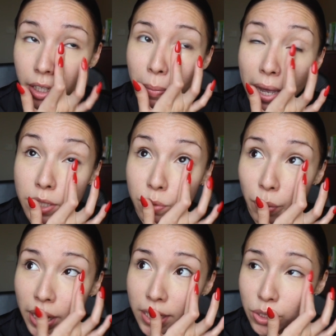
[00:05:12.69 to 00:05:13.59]
the best
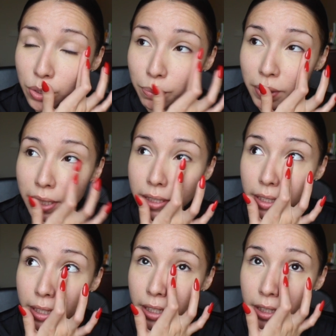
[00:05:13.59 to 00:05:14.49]
way to blend
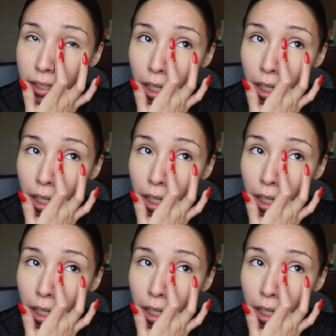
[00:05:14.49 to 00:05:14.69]
in